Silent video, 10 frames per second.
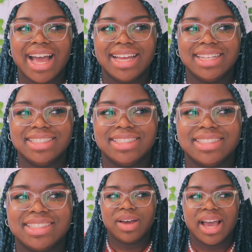
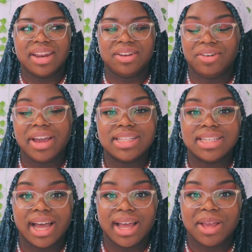and I had a great
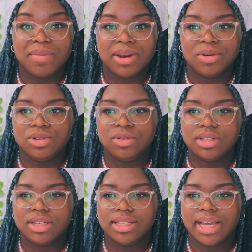time. And it was
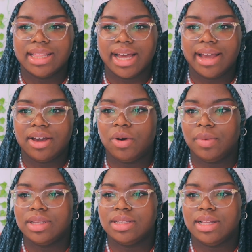also the day that I
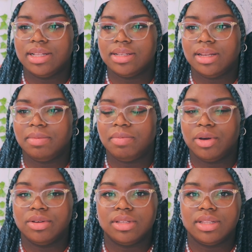coincidentally
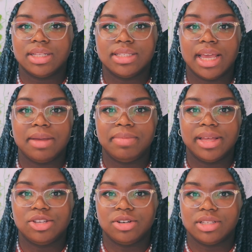posted the same
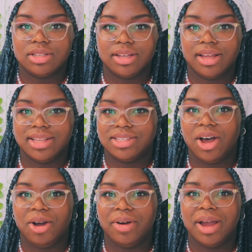pictures as
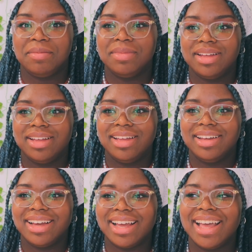RM
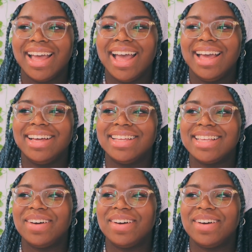because